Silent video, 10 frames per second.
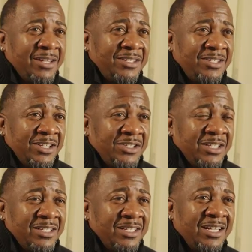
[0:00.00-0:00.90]
a
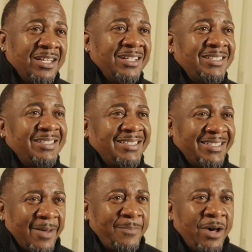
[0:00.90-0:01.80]
decision to
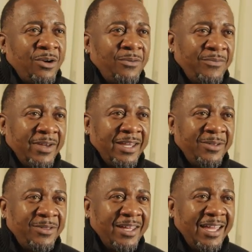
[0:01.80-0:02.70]
step out on
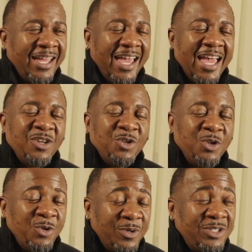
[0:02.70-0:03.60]
faith and
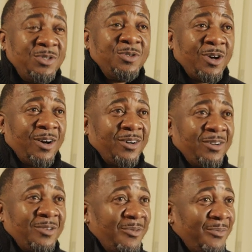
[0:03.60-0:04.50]
do what you
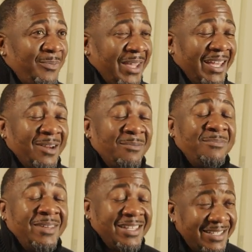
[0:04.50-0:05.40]
call being a
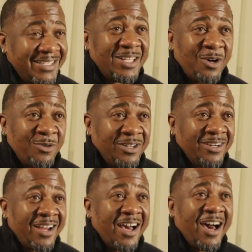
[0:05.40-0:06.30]
business
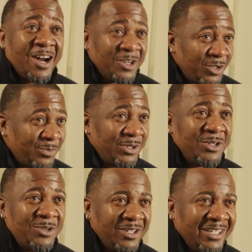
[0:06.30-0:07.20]
owner,
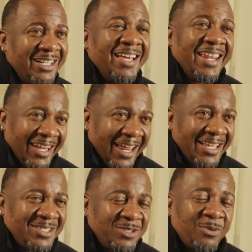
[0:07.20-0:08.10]
entrepreneur,
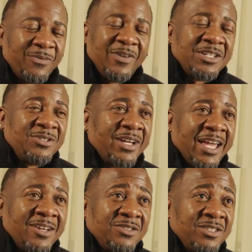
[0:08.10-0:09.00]
licensed professional
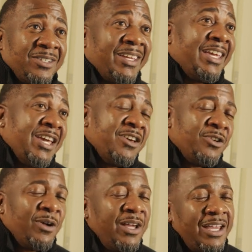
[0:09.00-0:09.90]
counselor
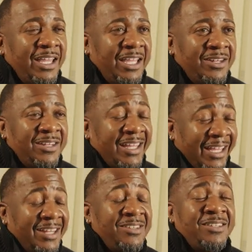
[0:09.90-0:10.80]
here in
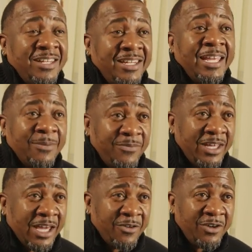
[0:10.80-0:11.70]
the
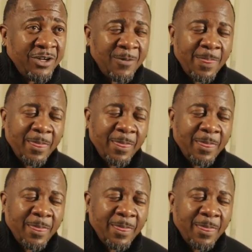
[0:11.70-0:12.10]
DMV area.